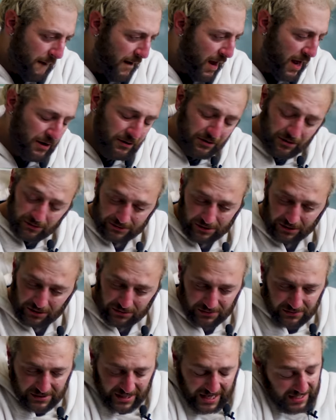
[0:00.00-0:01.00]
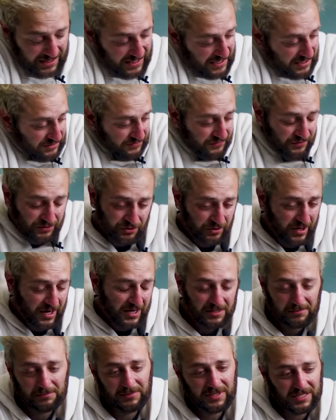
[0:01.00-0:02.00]
I don't know, don't take things for
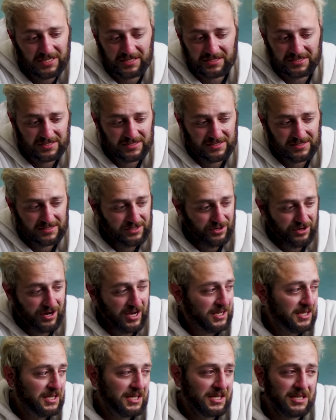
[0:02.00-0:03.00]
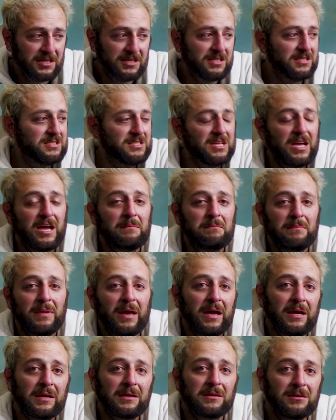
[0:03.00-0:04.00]
granted because you're not going to get this time
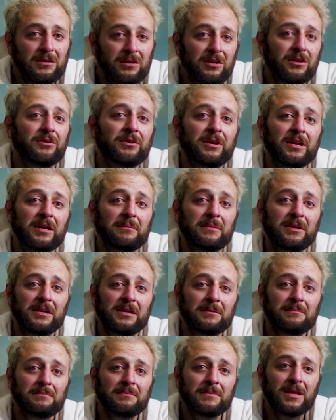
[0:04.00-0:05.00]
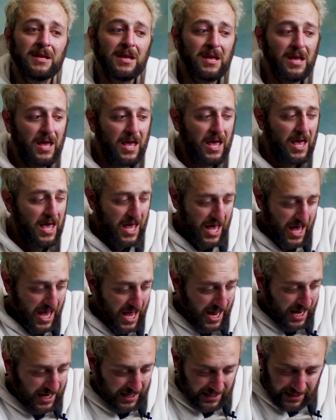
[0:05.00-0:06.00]
back. You know what I mean?
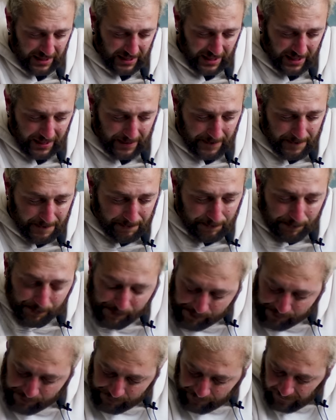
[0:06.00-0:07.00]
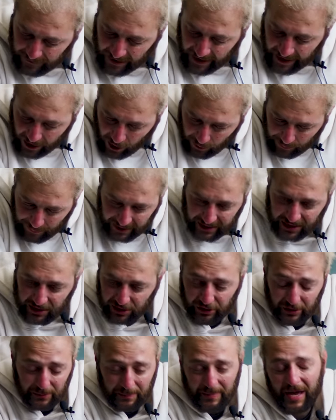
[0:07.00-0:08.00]
And uh, I hope I
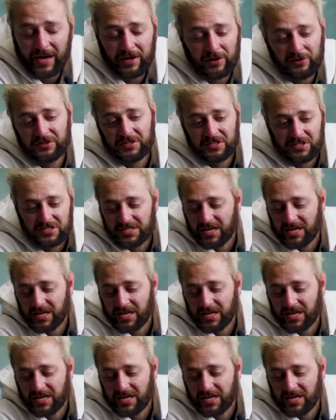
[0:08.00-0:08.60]
can look back on this